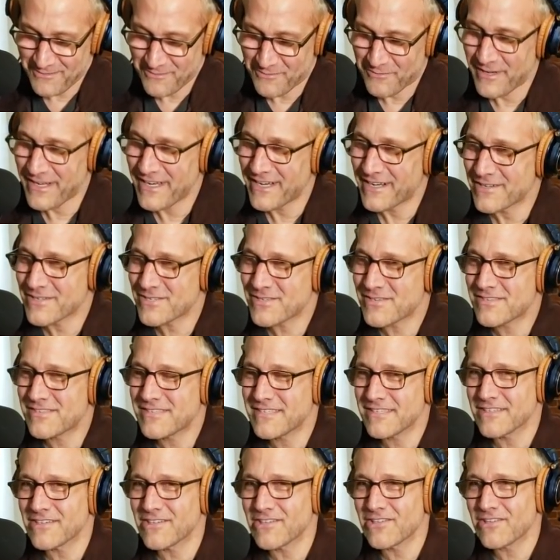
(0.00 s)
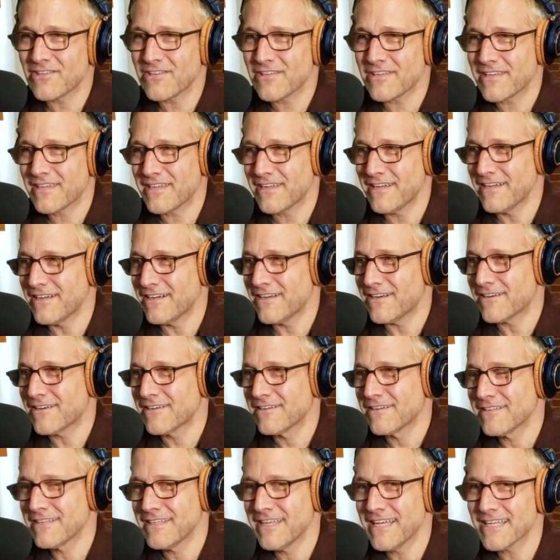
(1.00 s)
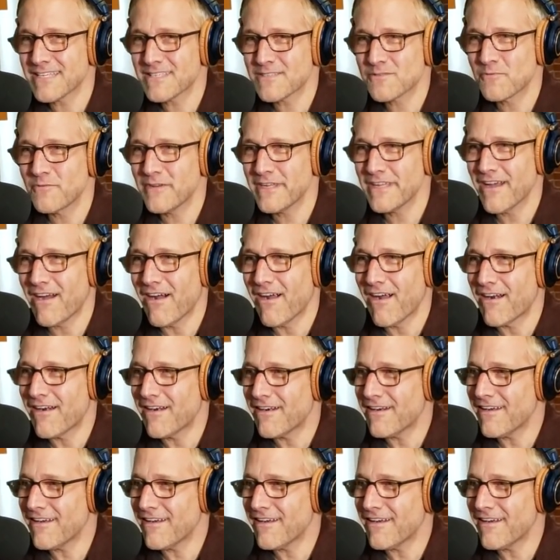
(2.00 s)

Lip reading: we are still here. Yes, we are.